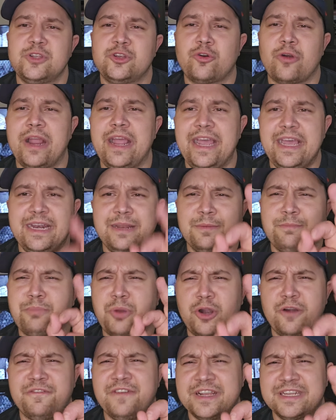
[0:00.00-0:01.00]
Great,
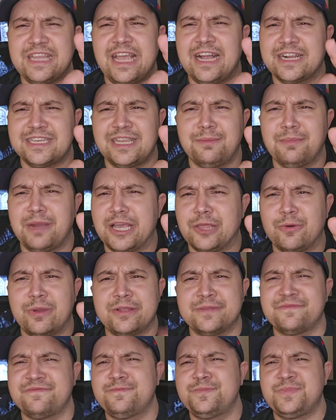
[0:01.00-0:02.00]
perfect acting, by the
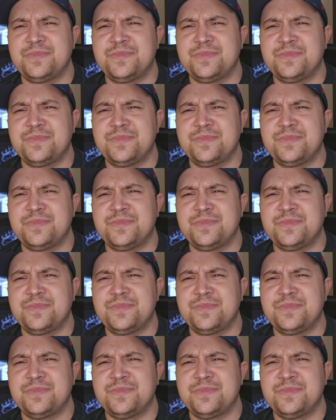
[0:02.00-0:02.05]
way.